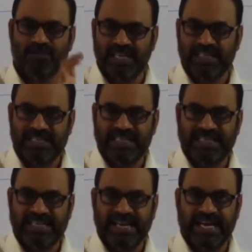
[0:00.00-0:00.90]
of these
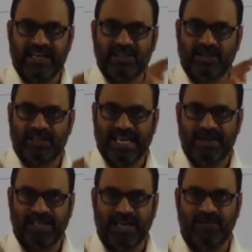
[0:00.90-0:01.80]
interior angles on the
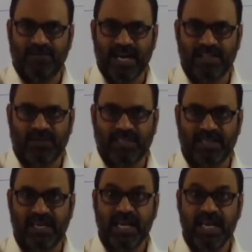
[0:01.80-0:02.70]
same side of
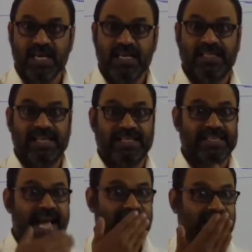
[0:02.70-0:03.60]
transversal is
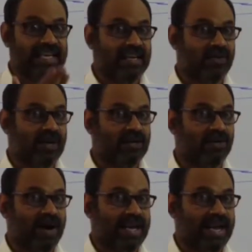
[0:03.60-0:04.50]
exactly equal
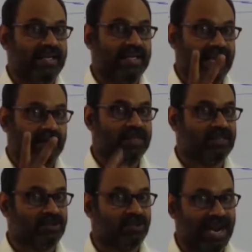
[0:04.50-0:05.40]
to 180. That
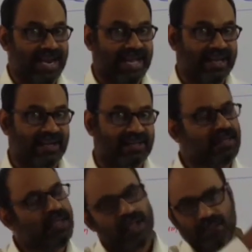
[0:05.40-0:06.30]
means two right angles.
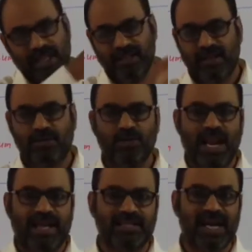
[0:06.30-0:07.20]
Then the two
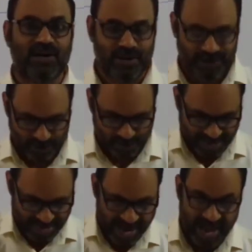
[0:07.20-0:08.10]
lines are going to
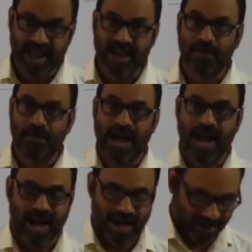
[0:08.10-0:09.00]
be
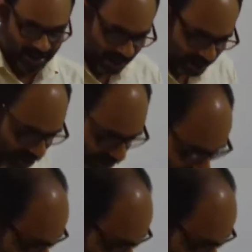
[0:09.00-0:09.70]
parallel.